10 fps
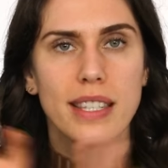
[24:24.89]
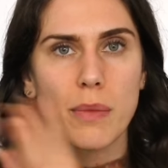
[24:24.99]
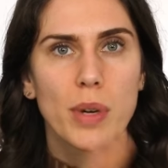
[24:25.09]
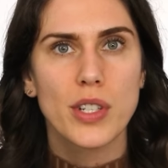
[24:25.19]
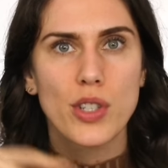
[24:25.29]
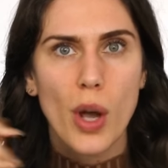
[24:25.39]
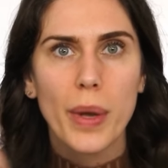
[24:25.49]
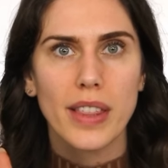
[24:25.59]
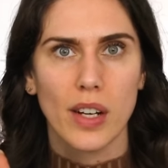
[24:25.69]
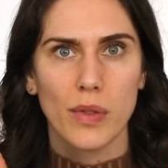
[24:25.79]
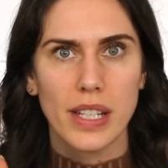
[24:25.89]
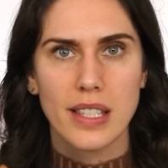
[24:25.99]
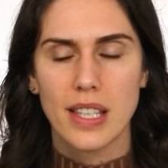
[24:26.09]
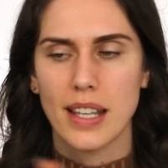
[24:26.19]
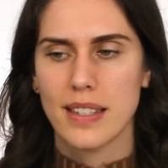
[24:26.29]
Someone showing their real
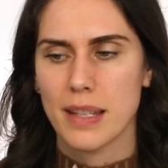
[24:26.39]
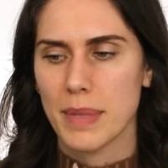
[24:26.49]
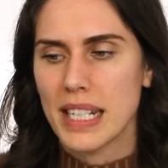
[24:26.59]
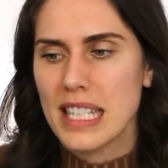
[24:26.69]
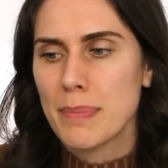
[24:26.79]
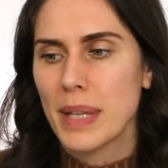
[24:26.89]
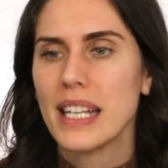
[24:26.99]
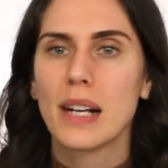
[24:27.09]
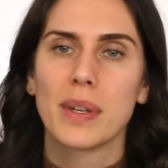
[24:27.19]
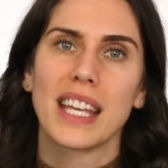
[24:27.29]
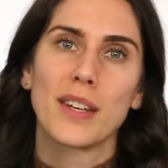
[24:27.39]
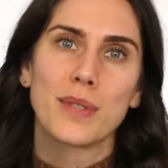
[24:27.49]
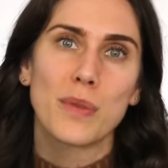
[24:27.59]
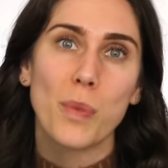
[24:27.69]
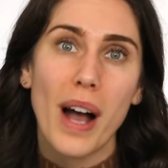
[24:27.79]
skin, someone explaining what they
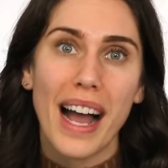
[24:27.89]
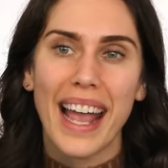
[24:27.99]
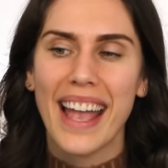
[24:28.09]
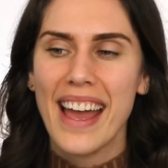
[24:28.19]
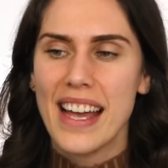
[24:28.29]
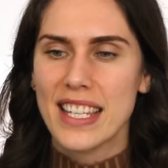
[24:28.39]
use and why,